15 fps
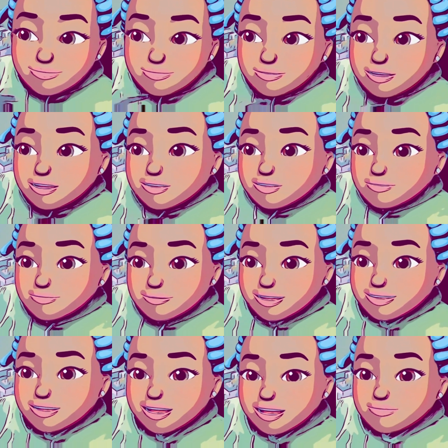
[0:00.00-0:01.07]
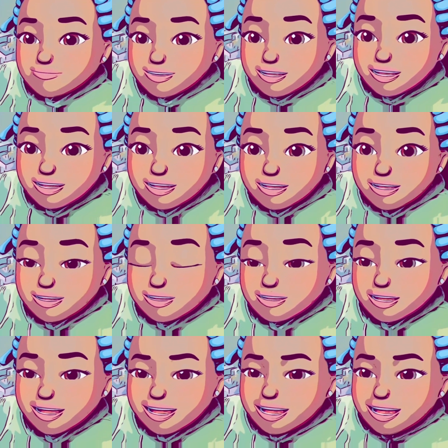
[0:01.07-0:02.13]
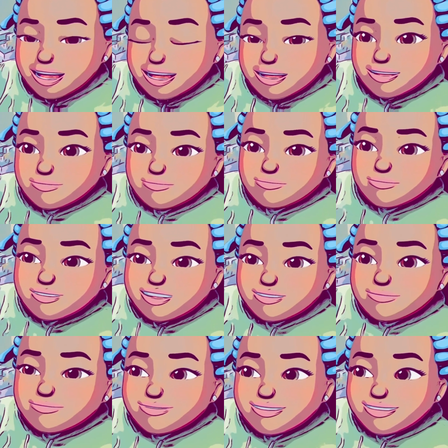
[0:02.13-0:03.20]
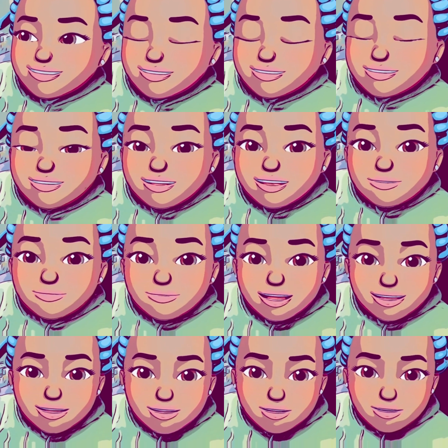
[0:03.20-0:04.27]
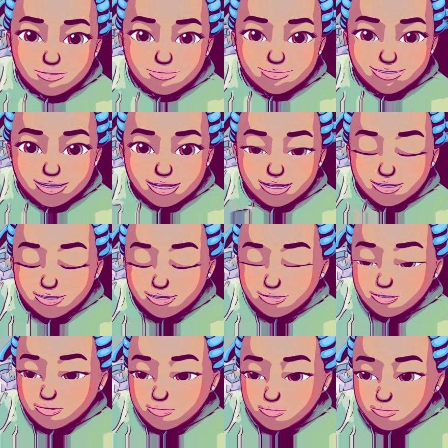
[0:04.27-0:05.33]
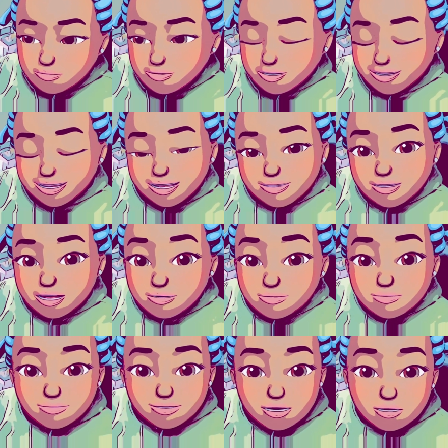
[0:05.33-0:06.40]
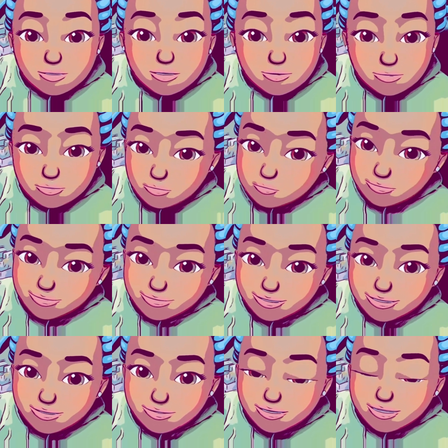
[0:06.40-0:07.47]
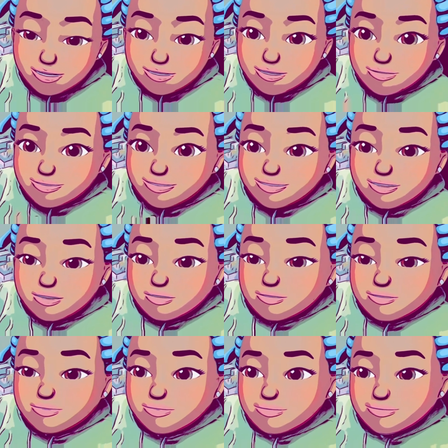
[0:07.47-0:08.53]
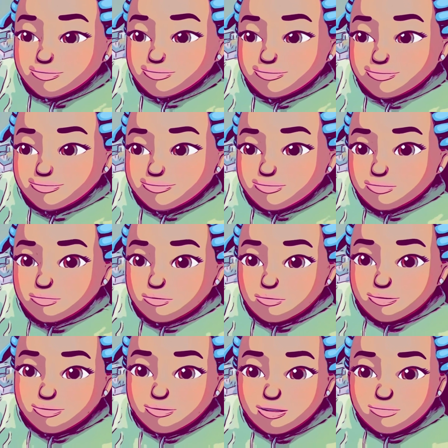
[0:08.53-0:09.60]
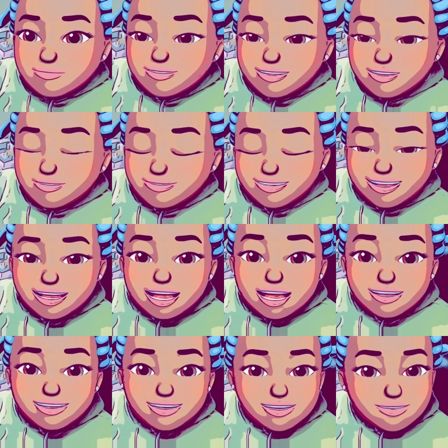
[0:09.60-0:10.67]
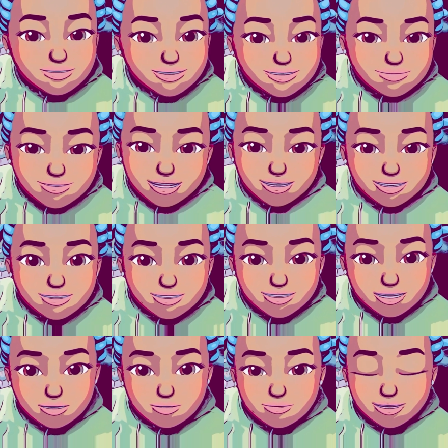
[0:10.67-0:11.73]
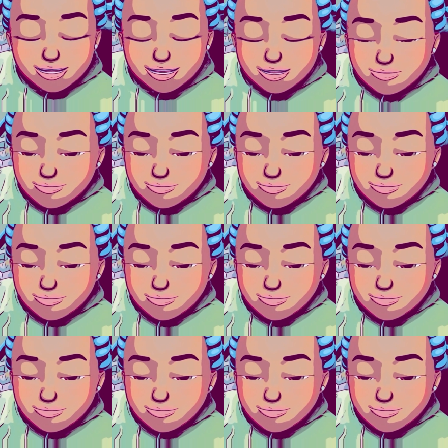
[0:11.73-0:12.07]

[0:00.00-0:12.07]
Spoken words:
Now that I have a kid, and just recently my in-laws had a new in-ground saltwater pool put in. So when we went over the other day, I just used a regular tote, and it was